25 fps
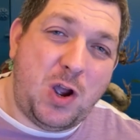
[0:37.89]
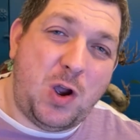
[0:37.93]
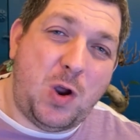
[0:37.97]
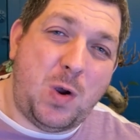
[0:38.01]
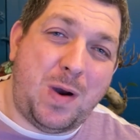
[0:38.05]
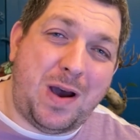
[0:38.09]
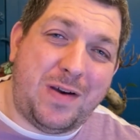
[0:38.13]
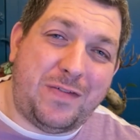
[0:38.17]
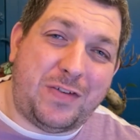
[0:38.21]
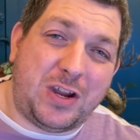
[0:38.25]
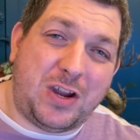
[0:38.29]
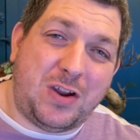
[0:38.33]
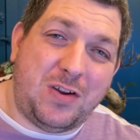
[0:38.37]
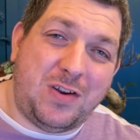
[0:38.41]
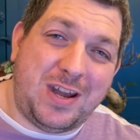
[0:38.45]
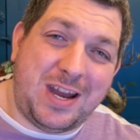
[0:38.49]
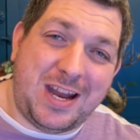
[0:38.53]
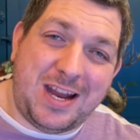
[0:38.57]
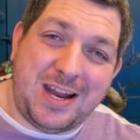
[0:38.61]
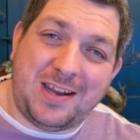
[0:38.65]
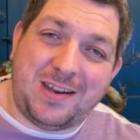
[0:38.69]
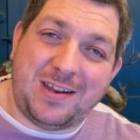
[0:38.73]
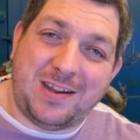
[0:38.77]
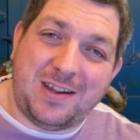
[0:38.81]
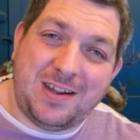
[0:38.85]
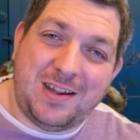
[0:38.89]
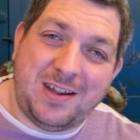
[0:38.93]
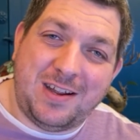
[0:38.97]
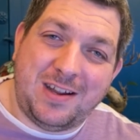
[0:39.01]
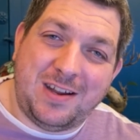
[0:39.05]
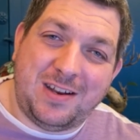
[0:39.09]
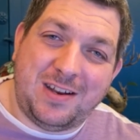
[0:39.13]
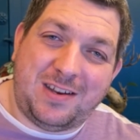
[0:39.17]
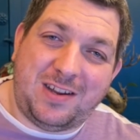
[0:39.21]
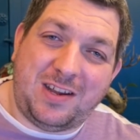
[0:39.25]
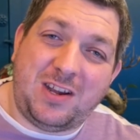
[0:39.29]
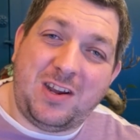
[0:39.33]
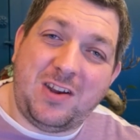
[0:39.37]
whoever you need
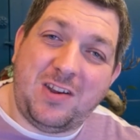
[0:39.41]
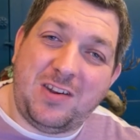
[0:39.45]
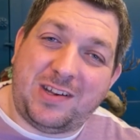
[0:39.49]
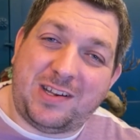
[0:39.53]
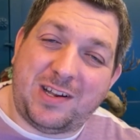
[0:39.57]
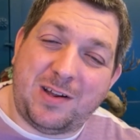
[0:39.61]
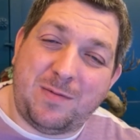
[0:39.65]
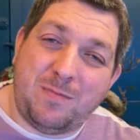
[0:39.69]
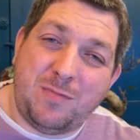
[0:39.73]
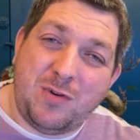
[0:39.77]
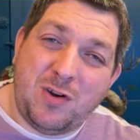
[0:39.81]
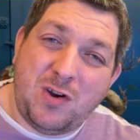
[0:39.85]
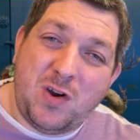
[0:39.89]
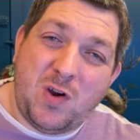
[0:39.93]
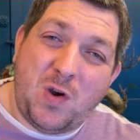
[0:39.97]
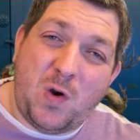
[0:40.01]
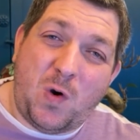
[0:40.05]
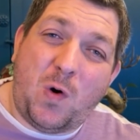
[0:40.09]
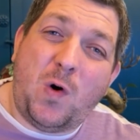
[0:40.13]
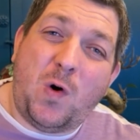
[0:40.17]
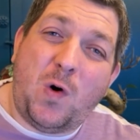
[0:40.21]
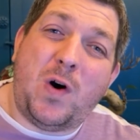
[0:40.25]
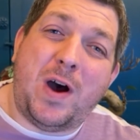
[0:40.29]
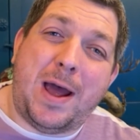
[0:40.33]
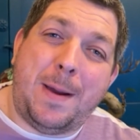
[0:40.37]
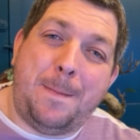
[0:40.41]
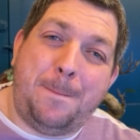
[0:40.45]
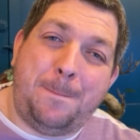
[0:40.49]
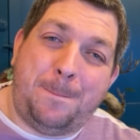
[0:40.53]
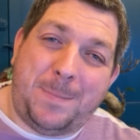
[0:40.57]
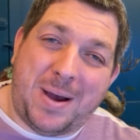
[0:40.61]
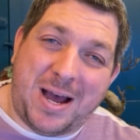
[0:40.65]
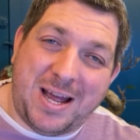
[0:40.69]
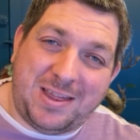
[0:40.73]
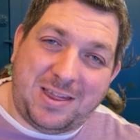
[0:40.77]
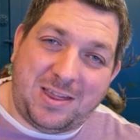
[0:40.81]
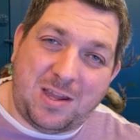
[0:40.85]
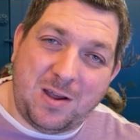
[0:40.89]
to use them or
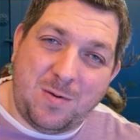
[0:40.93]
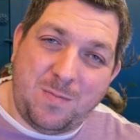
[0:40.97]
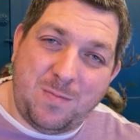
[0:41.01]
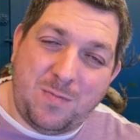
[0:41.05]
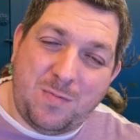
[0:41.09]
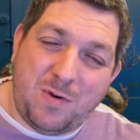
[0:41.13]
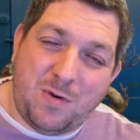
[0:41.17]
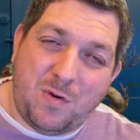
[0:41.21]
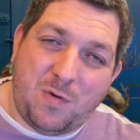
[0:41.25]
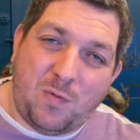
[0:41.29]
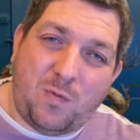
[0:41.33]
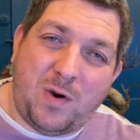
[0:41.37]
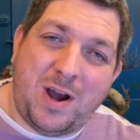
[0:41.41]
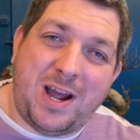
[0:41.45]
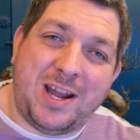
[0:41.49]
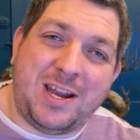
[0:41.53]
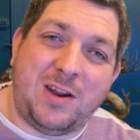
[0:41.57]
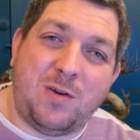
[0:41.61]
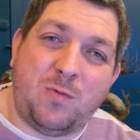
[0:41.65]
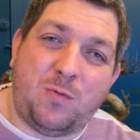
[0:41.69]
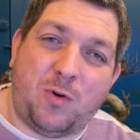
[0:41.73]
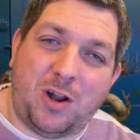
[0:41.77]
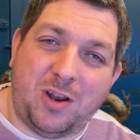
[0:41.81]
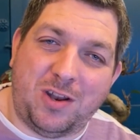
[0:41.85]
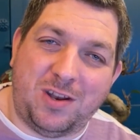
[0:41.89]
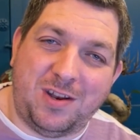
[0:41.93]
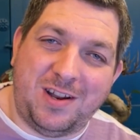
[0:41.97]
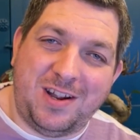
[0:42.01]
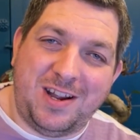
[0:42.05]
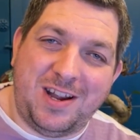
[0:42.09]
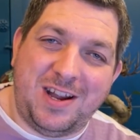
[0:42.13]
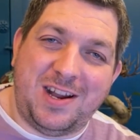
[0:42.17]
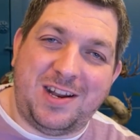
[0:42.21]
embed them where you want.